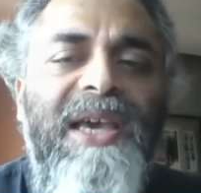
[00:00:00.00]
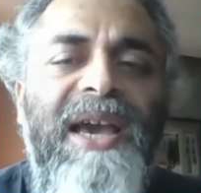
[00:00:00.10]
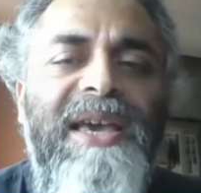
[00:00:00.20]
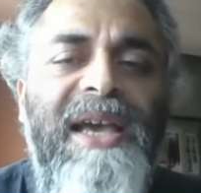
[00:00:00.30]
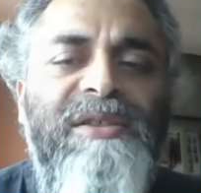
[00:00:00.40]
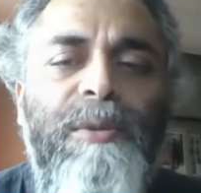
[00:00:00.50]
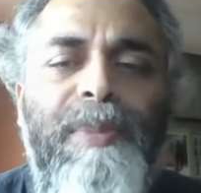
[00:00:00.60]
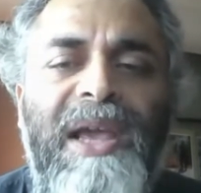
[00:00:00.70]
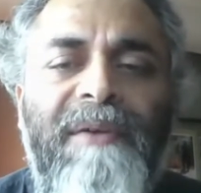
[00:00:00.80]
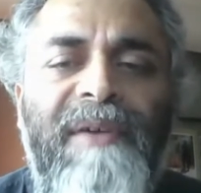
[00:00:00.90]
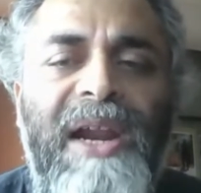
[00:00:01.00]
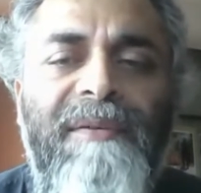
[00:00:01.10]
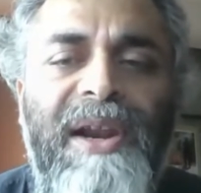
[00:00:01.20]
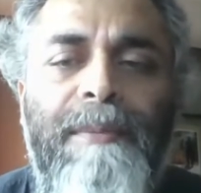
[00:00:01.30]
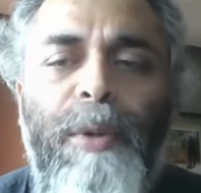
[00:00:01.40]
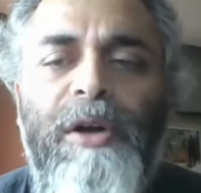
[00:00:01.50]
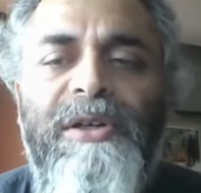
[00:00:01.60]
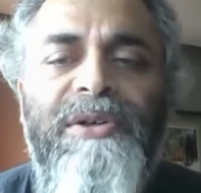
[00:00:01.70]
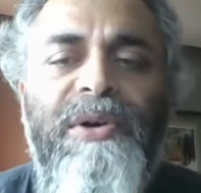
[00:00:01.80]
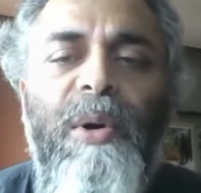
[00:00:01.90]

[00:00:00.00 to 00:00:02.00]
AI has to play a very, very important